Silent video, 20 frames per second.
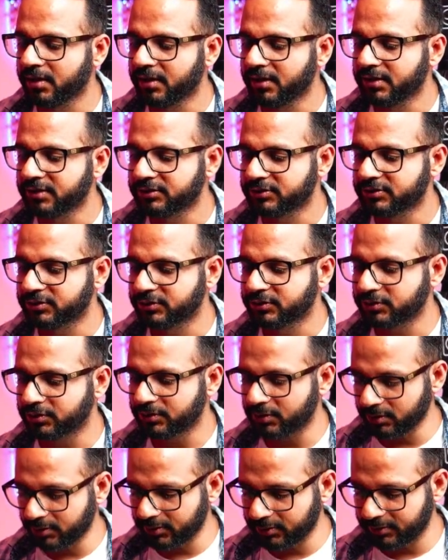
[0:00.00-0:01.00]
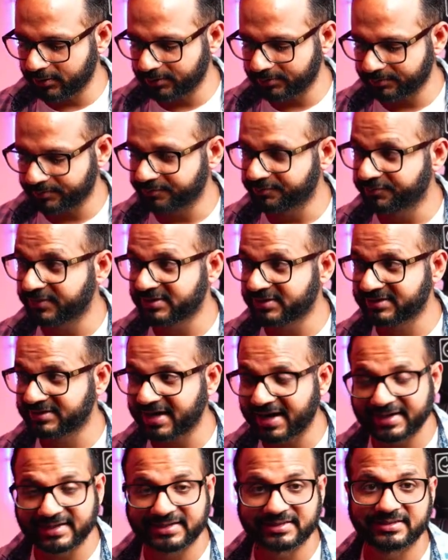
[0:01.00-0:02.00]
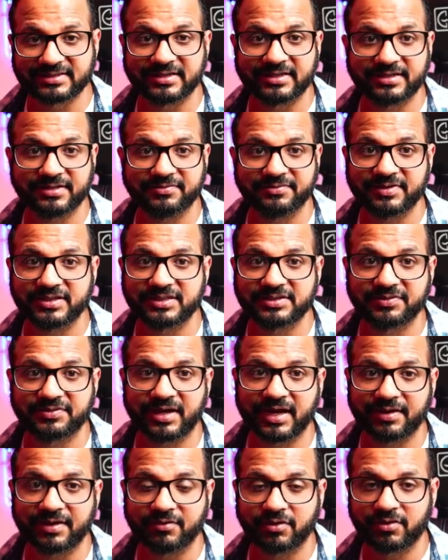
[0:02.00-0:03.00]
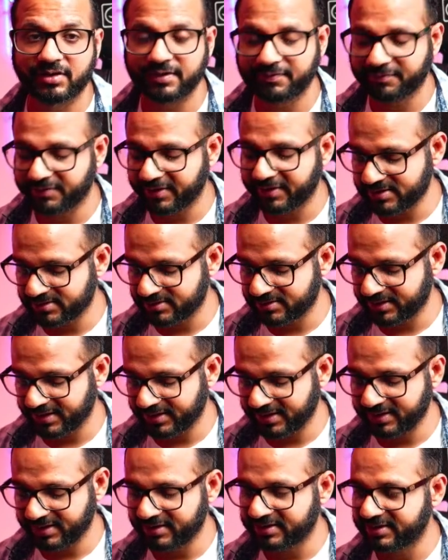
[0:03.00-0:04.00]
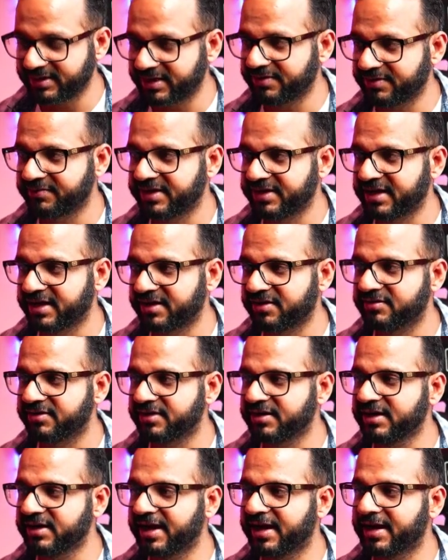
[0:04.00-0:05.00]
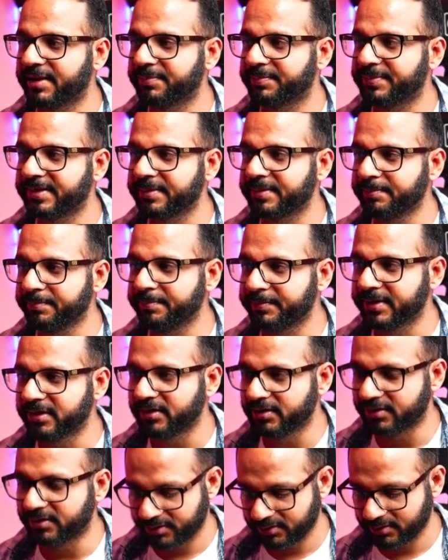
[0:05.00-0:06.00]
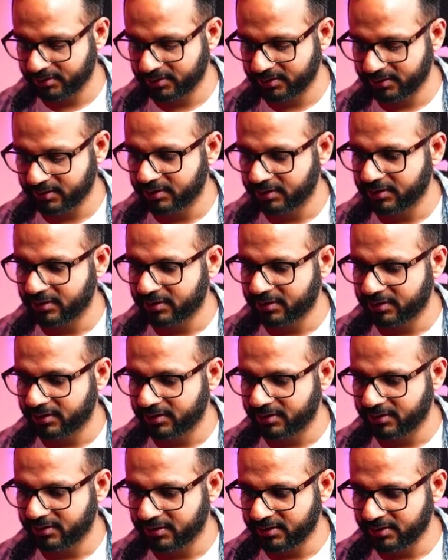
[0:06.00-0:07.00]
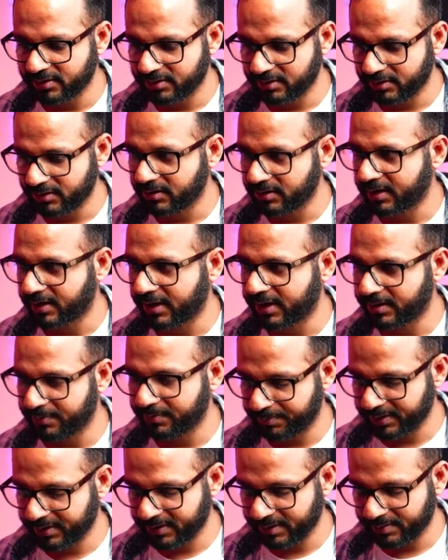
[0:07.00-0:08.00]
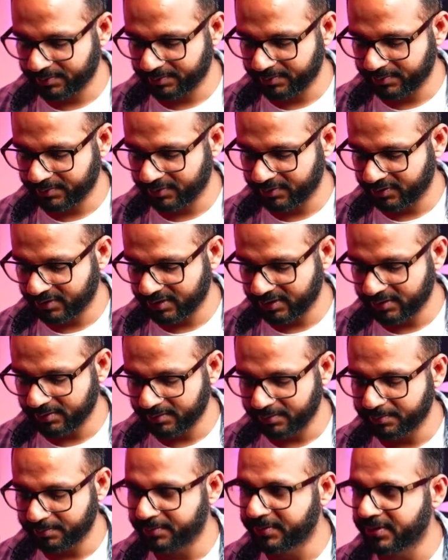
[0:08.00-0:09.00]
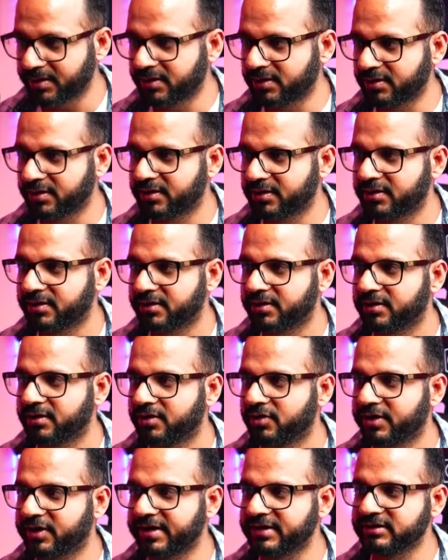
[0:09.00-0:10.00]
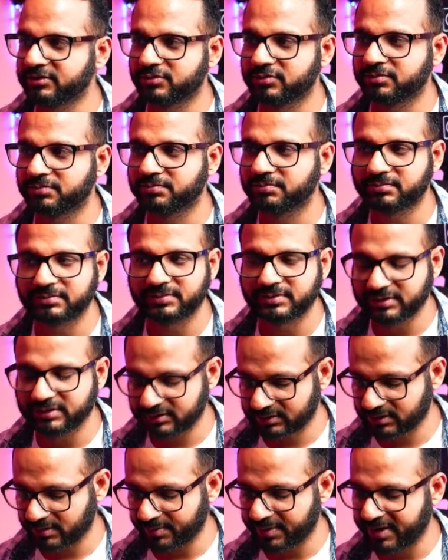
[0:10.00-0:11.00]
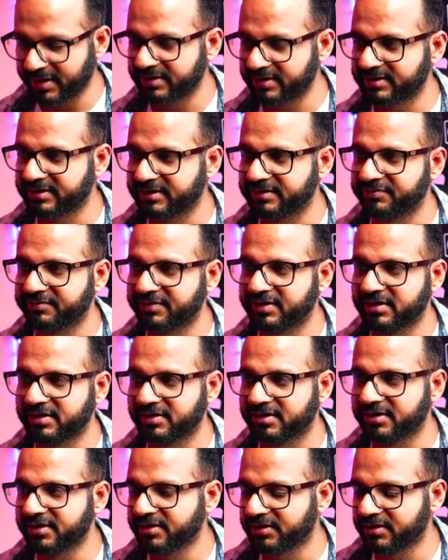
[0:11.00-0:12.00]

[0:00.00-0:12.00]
So once that is done, once we have all the files needed, then we can run npm build. Run npm run build. Okay, so this command will run